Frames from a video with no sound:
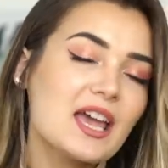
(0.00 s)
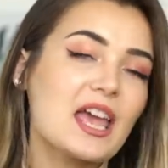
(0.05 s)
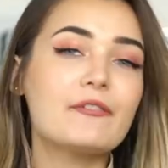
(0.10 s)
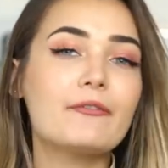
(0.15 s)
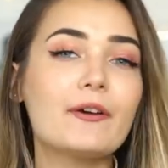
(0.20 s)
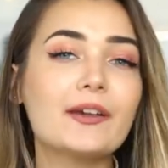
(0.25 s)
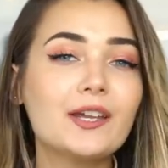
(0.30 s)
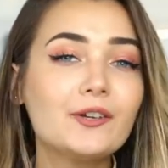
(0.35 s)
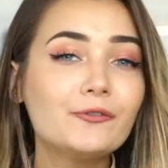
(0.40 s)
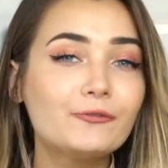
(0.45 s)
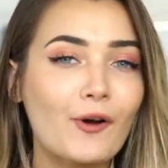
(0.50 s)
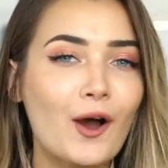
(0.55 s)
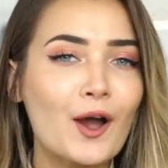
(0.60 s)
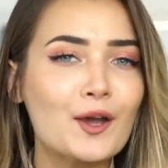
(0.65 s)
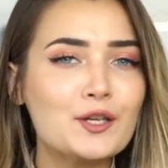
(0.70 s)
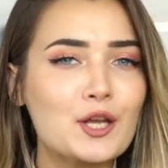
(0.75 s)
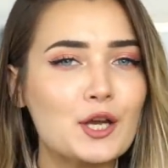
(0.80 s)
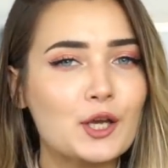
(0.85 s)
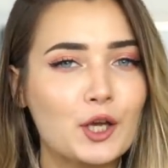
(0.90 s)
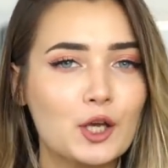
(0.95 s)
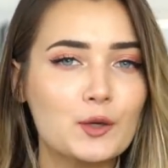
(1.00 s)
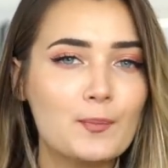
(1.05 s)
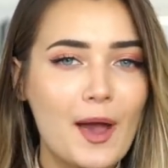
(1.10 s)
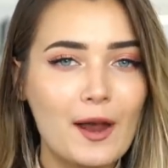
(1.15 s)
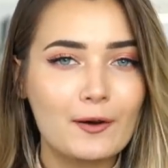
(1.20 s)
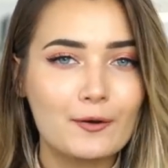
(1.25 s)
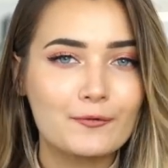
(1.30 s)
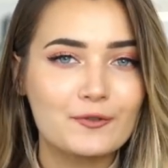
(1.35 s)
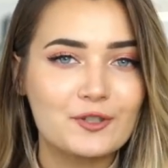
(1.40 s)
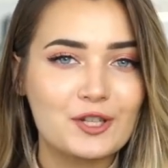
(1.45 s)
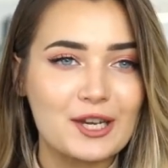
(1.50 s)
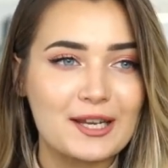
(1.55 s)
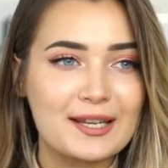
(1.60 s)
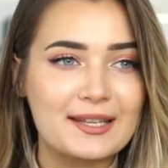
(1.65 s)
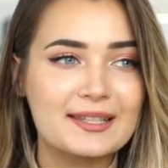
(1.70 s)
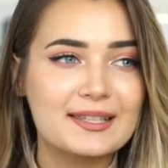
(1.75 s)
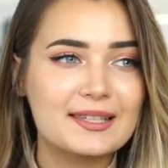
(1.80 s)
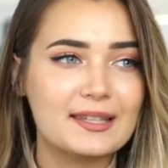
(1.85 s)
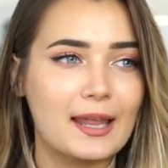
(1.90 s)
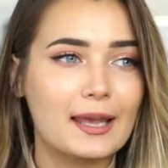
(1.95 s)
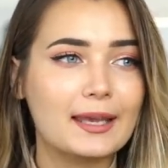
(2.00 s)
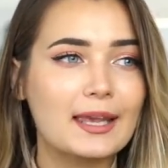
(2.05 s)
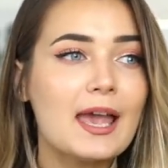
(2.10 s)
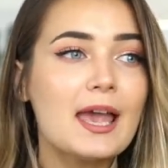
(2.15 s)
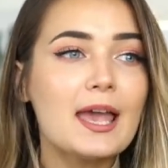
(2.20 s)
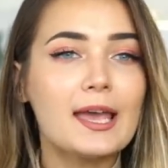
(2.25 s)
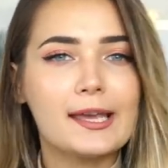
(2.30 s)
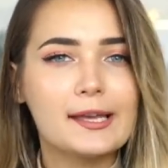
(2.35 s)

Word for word: if I can find a good pair of jeans like